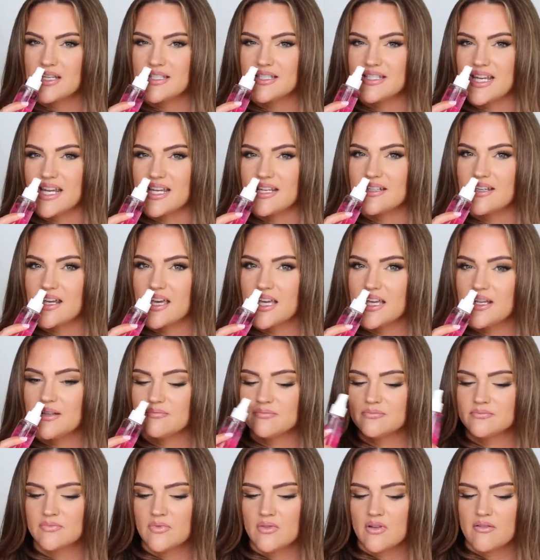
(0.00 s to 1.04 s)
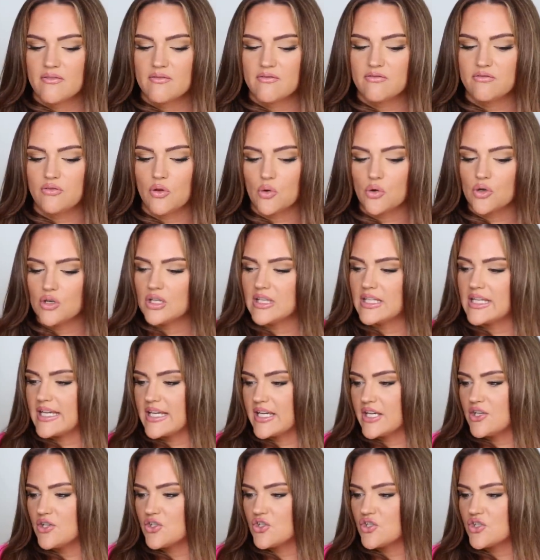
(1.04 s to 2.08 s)
date night
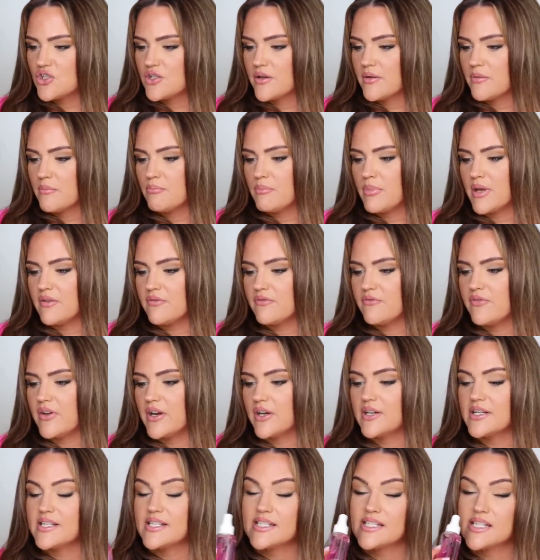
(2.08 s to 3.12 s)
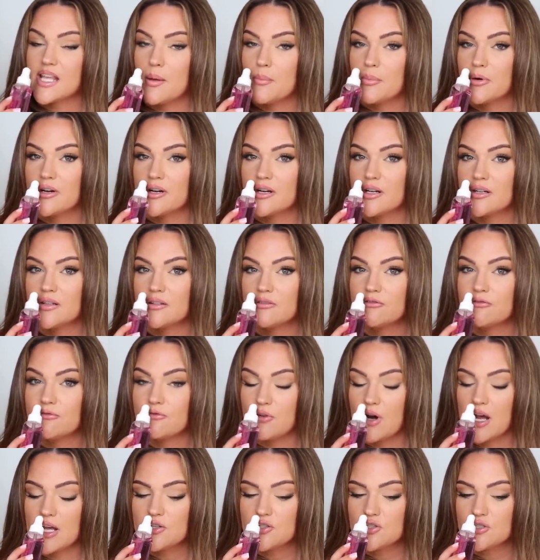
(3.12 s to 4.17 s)
floral-ish, but very summer
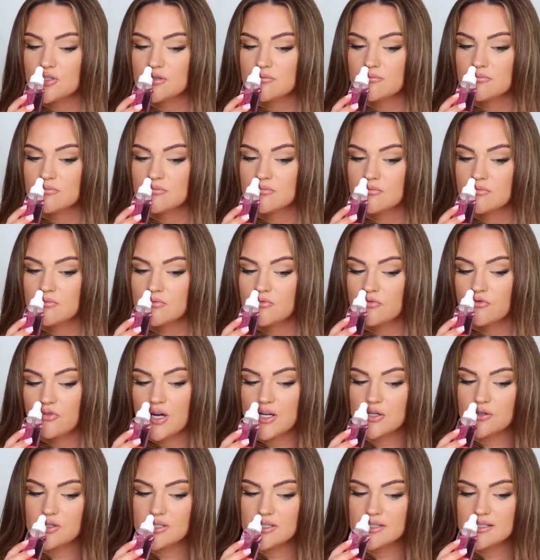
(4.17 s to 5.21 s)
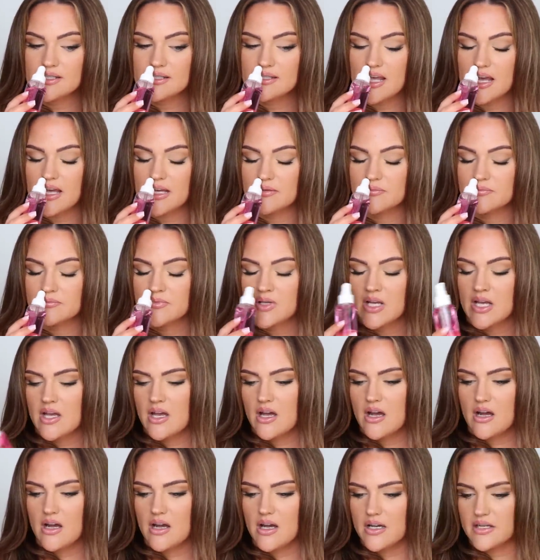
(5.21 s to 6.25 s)
fresh fragrance that
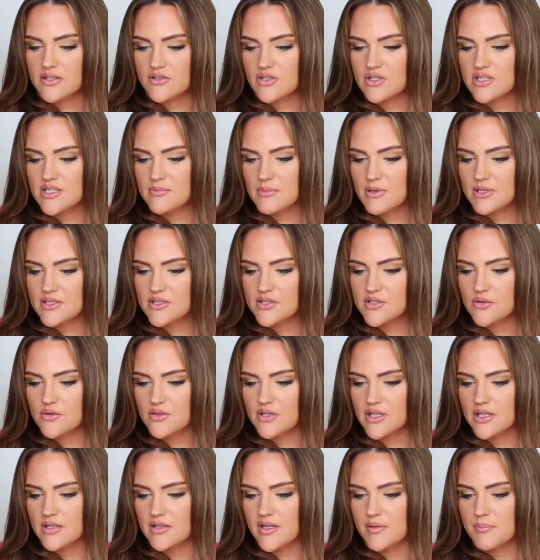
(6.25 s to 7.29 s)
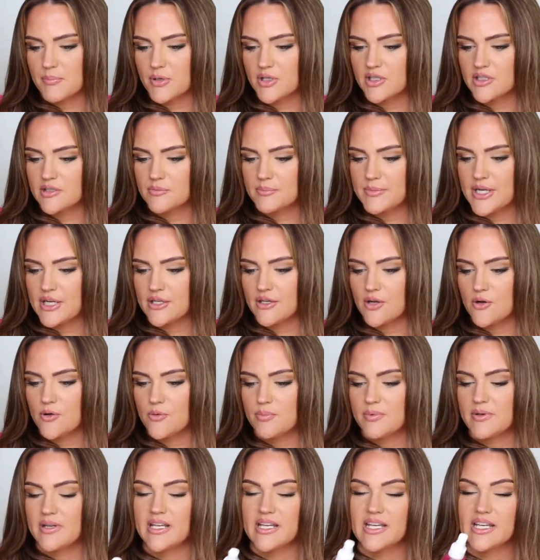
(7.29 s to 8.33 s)
it just smells so good. The bergamot
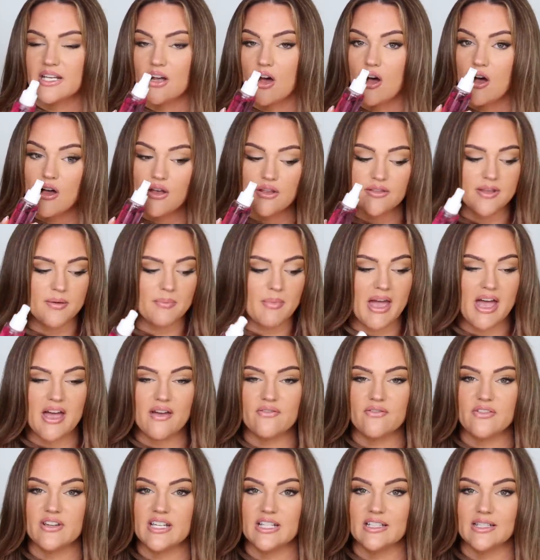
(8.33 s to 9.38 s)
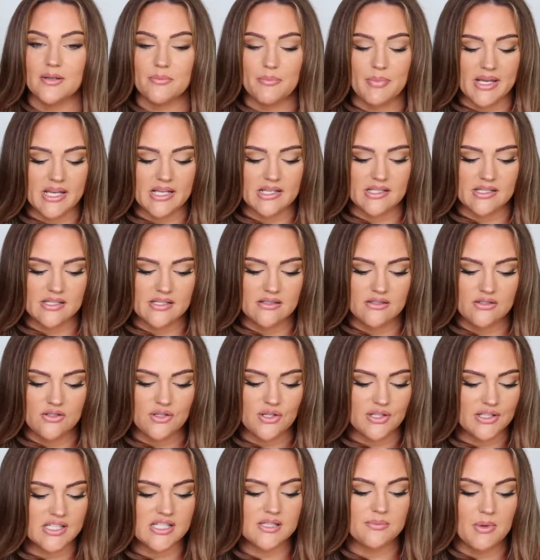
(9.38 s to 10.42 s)
opening, and all of them have vanilla base. You
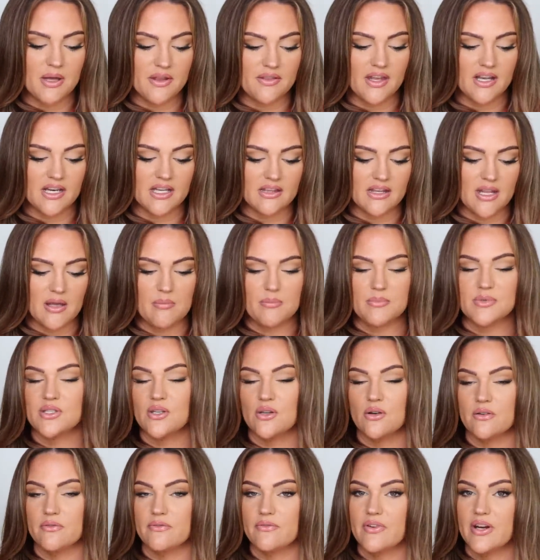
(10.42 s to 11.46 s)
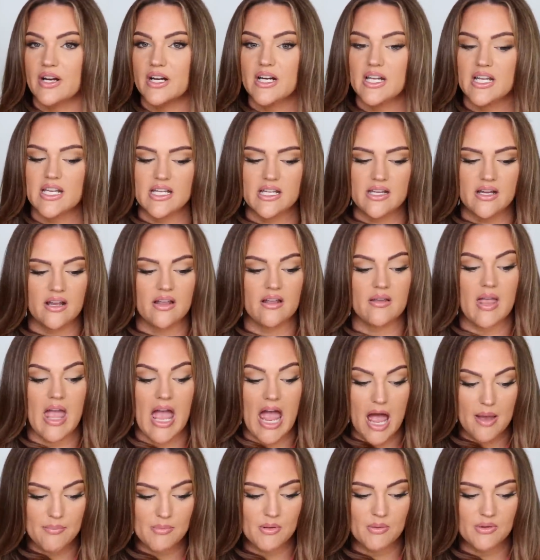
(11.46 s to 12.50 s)
can smell that in them. So very
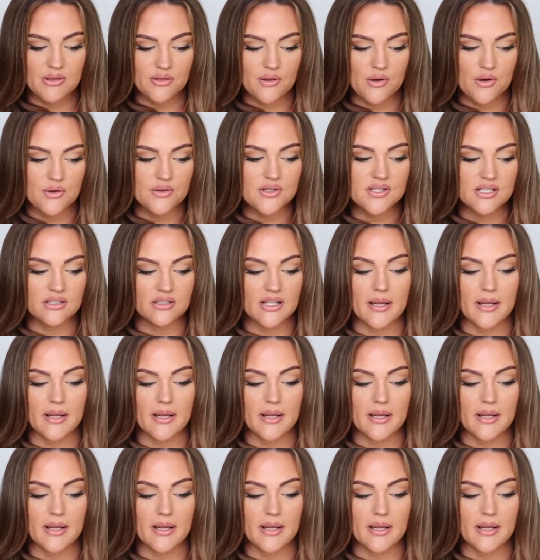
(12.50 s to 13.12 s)
happy with those. They're